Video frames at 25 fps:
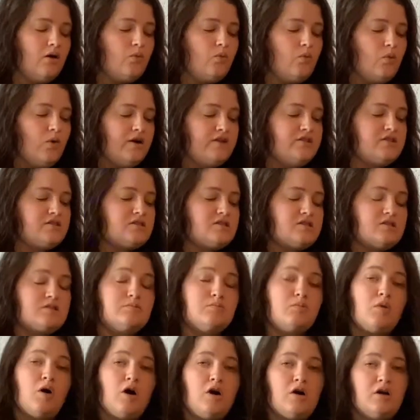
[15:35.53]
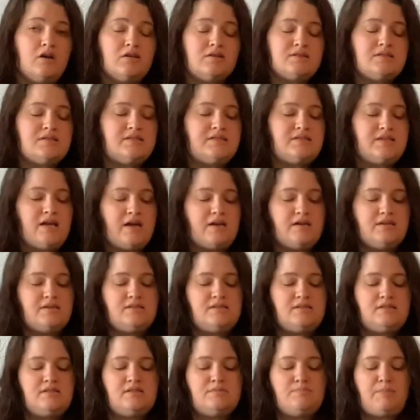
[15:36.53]
what small Statice
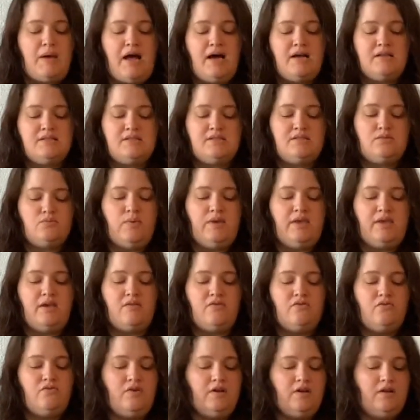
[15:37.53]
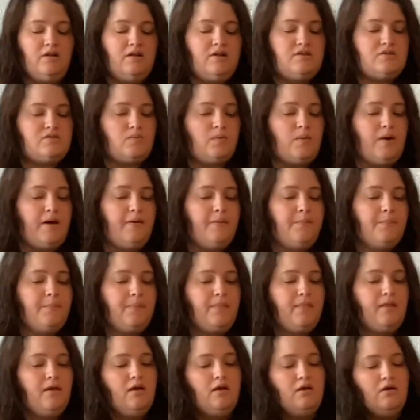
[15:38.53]
spots we can fill as
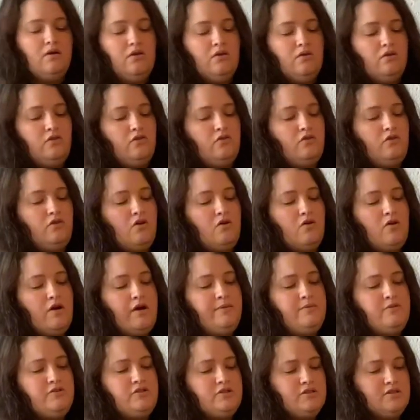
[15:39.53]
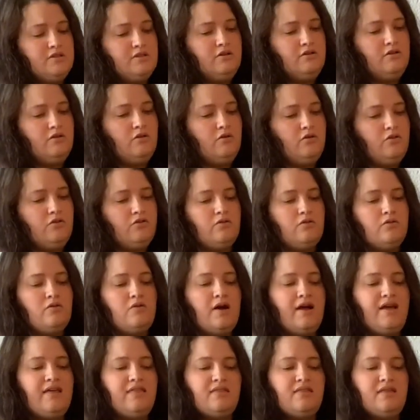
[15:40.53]
well. So I'm just going to go through.
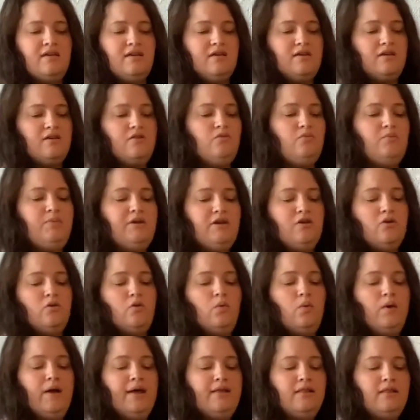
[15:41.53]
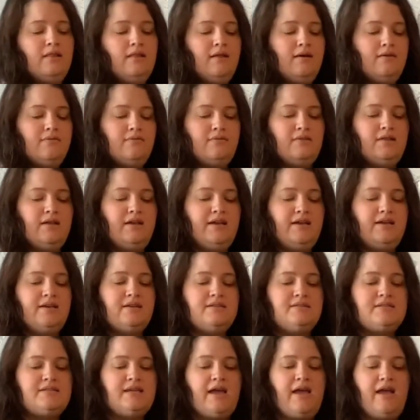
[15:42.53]
I think it'd be quite lovely
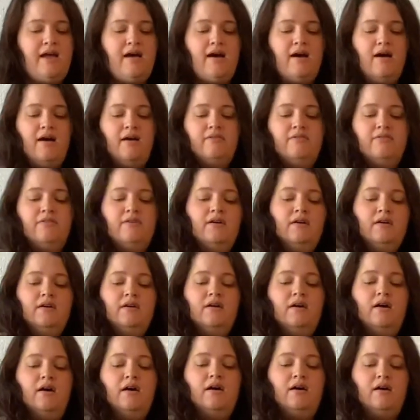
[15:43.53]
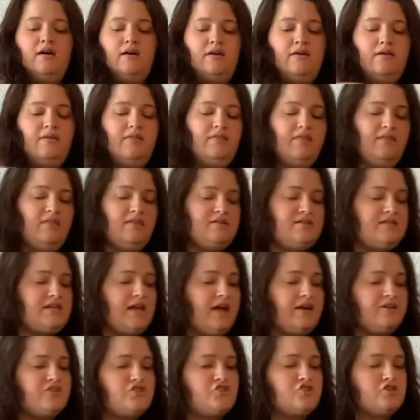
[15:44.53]
to have the
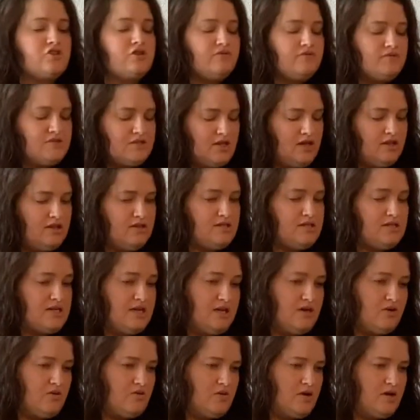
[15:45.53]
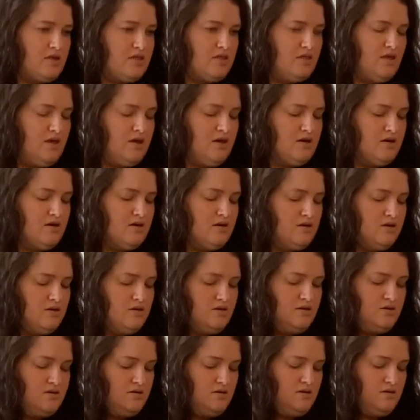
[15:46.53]
texture of Solidago in there.
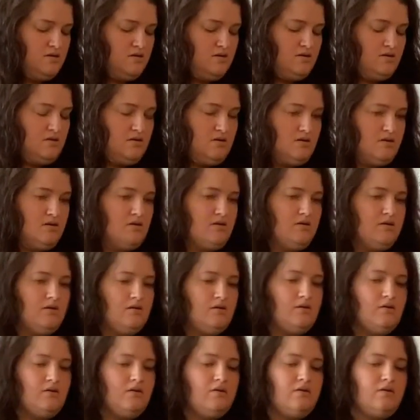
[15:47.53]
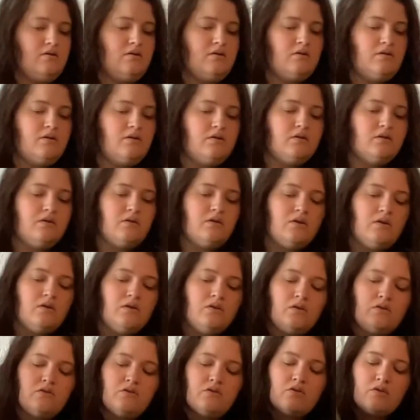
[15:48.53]
So
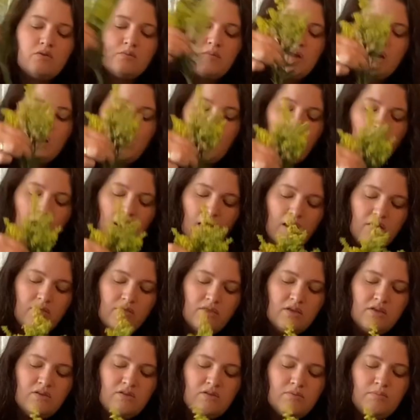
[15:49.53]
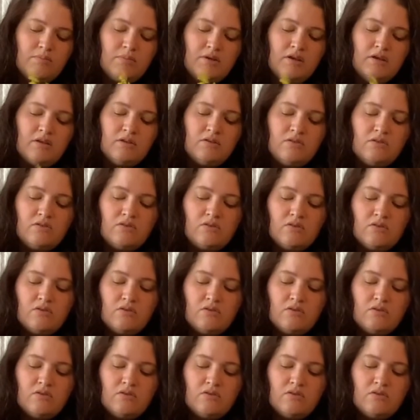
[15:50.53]
I'm going to add this piece.